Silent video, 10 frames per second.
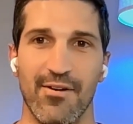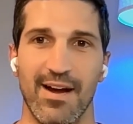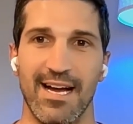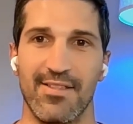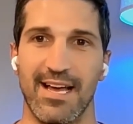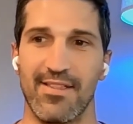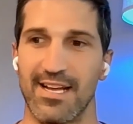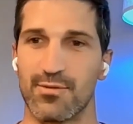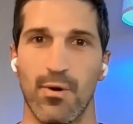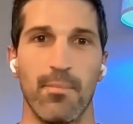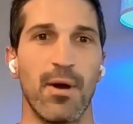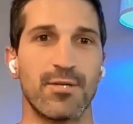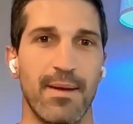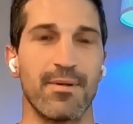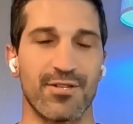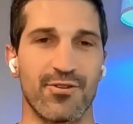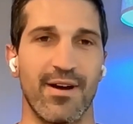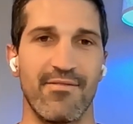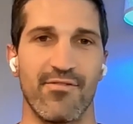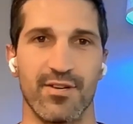That's what most people are
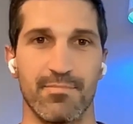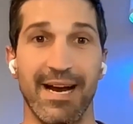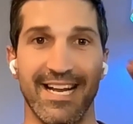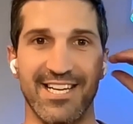striving for is money,